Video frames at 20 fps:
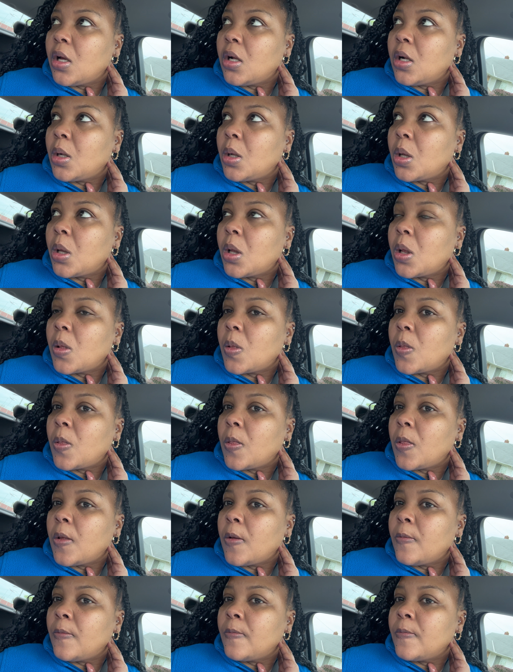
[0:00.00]

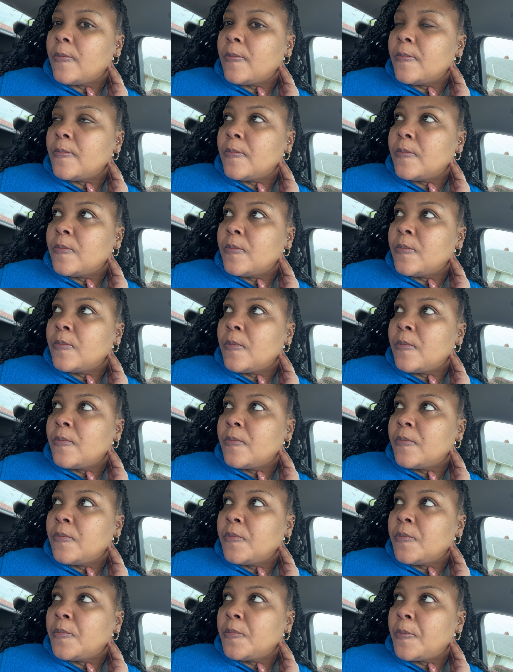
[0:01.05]

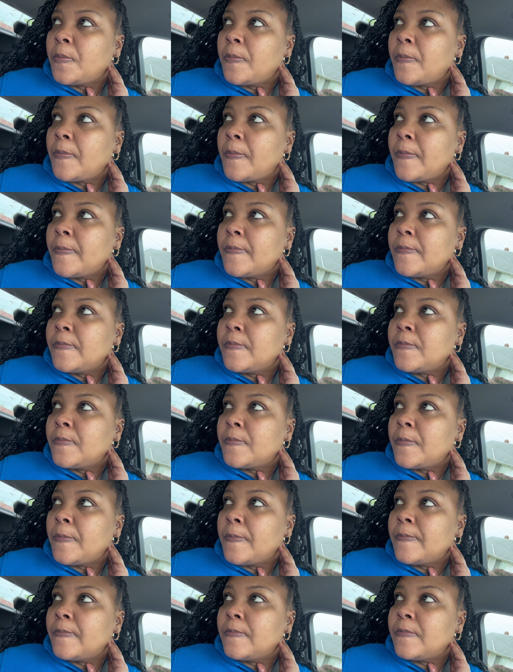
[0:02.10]

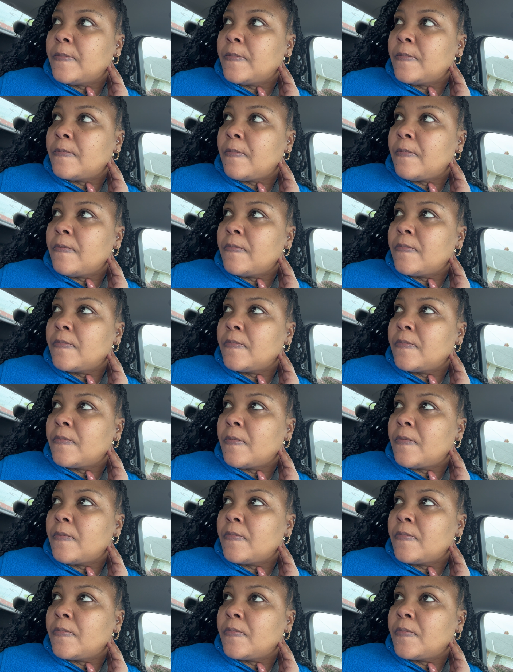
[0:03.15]

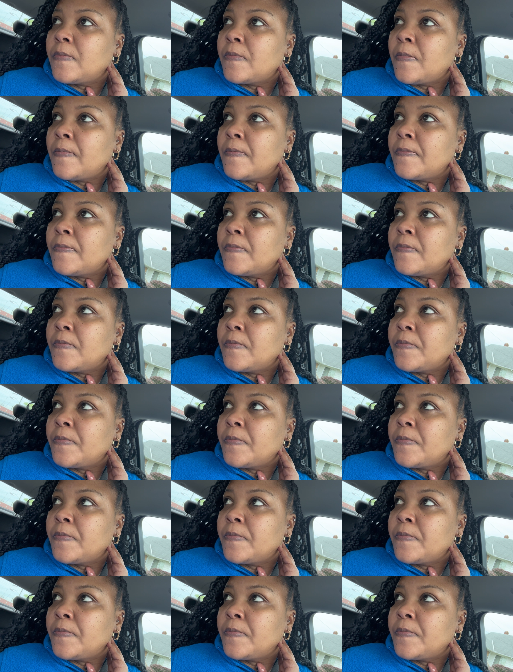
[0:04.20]
(silence)